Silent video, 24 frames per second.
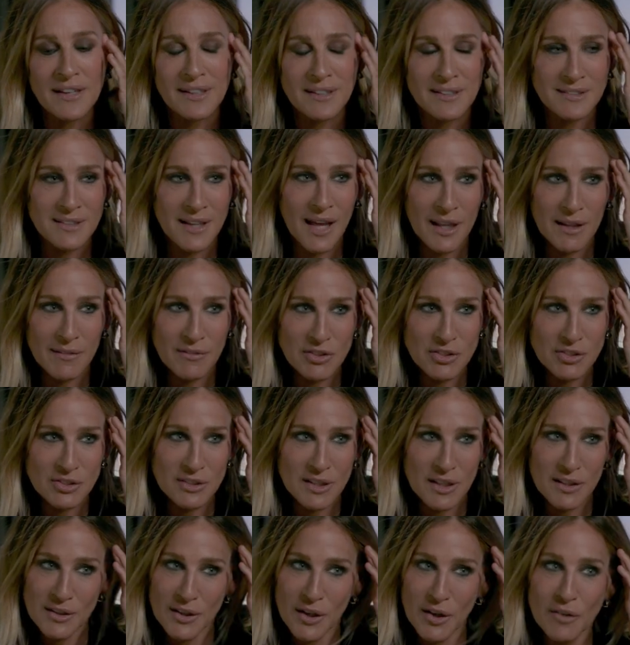in television
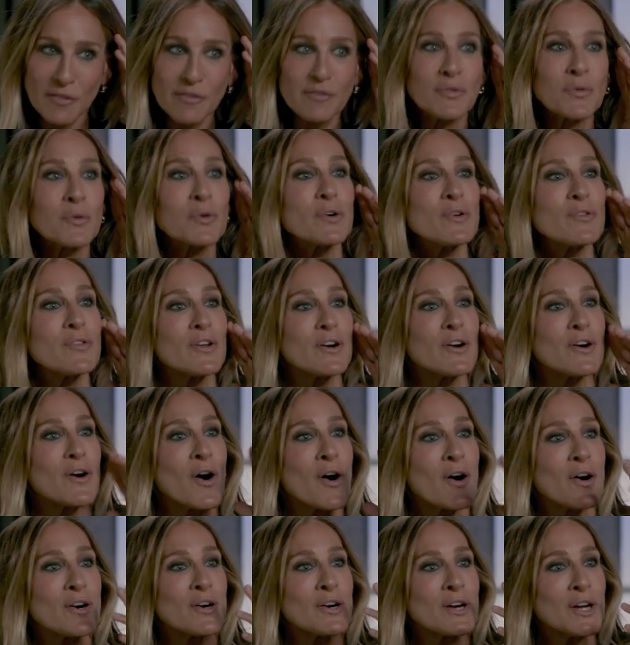that therefore there
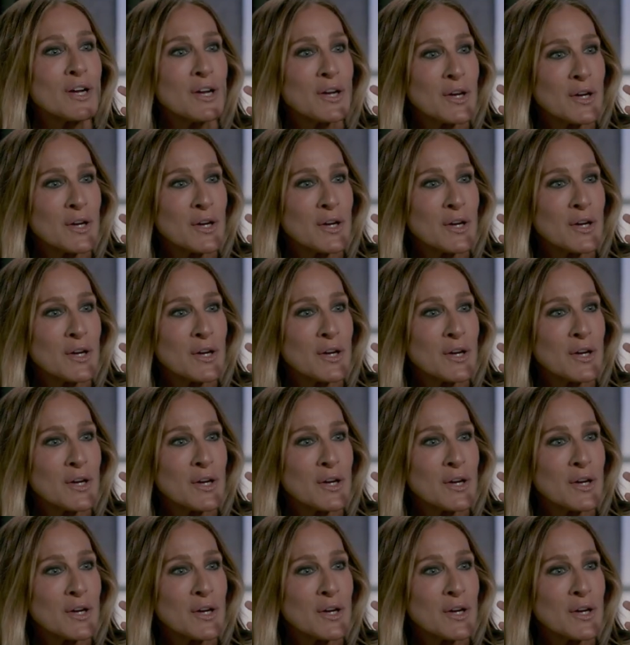are